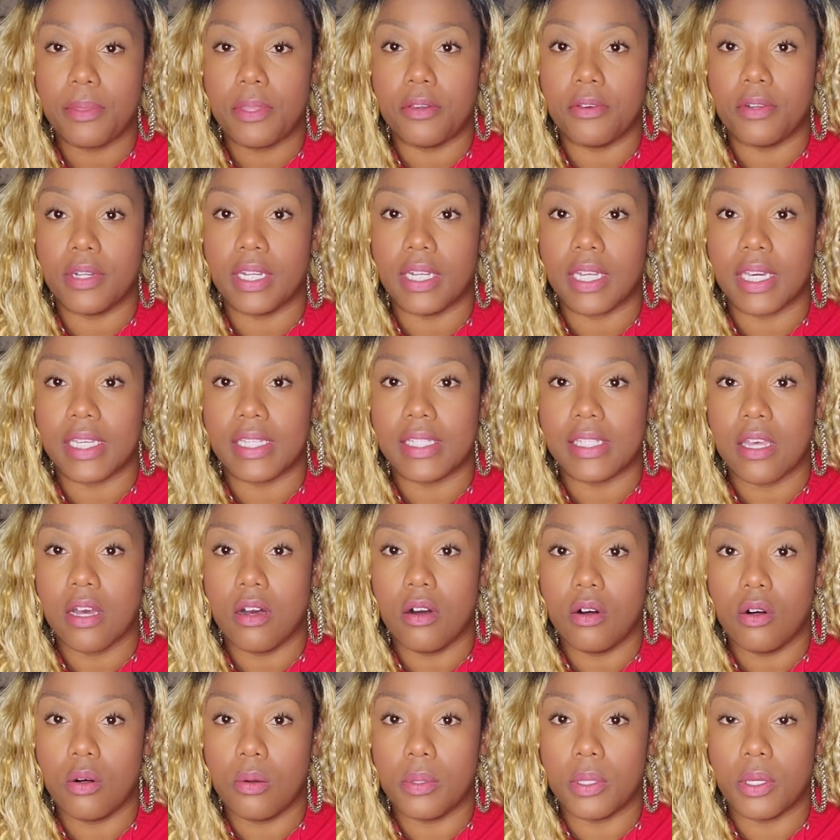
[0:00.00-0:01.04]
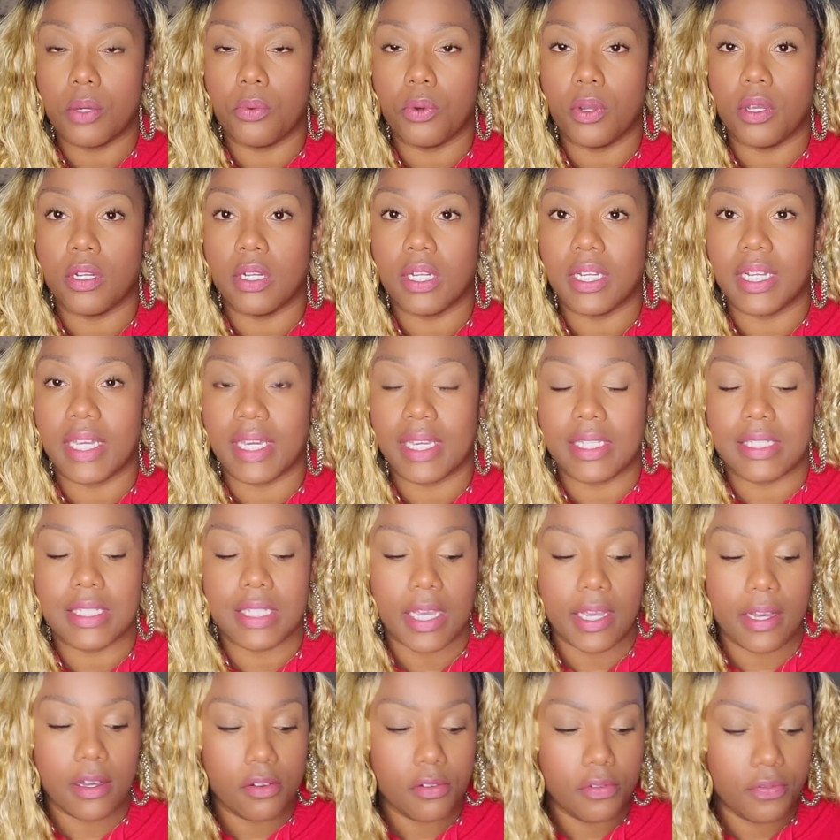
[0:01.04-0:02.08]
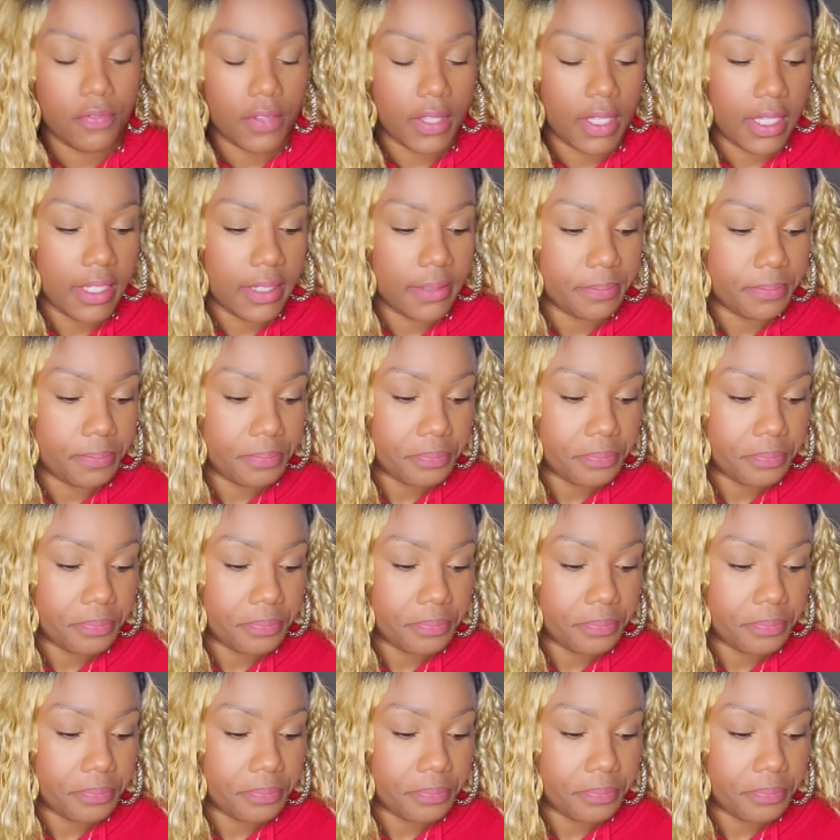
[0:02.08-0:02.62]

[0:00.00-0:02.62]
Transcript: They're in a nice home. They're wearing a nice outfit.